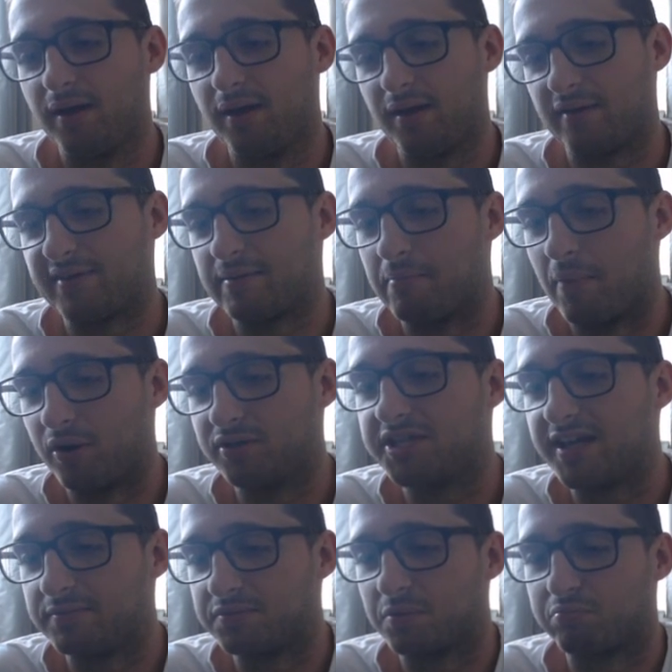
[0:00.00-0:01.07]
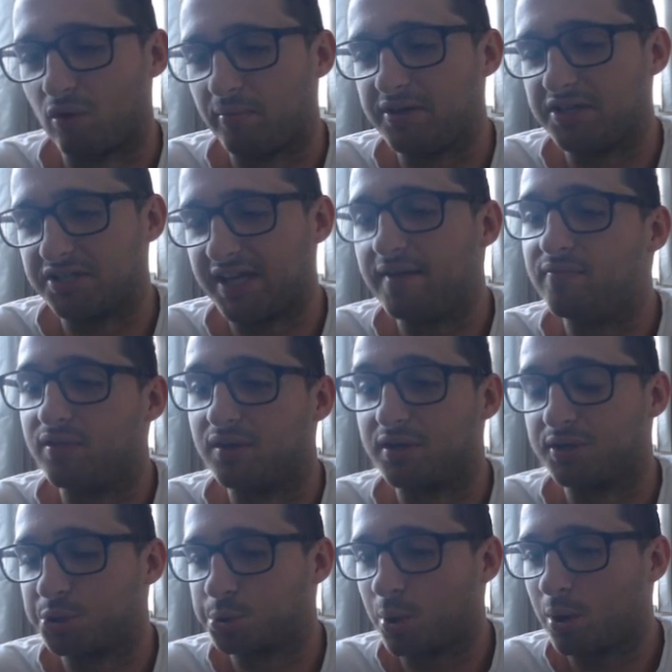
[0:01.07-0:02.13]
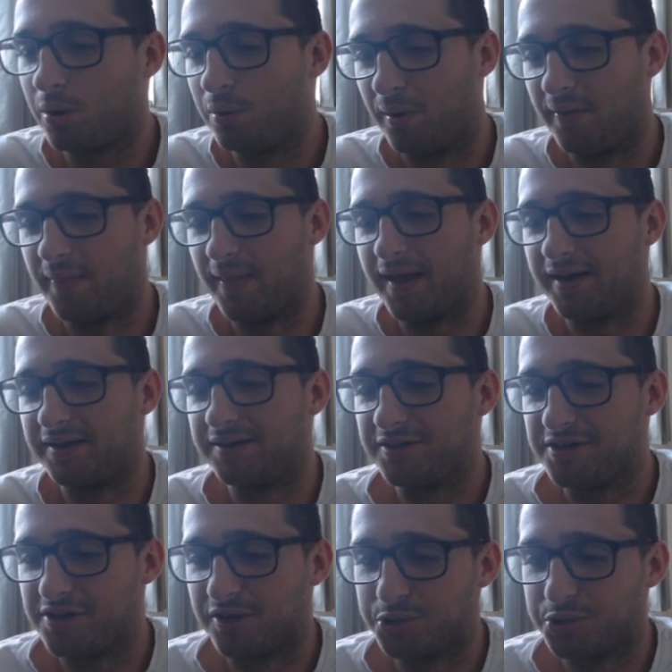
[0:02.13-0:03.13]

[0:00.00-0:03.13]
I think most teams would probably just give the control and then,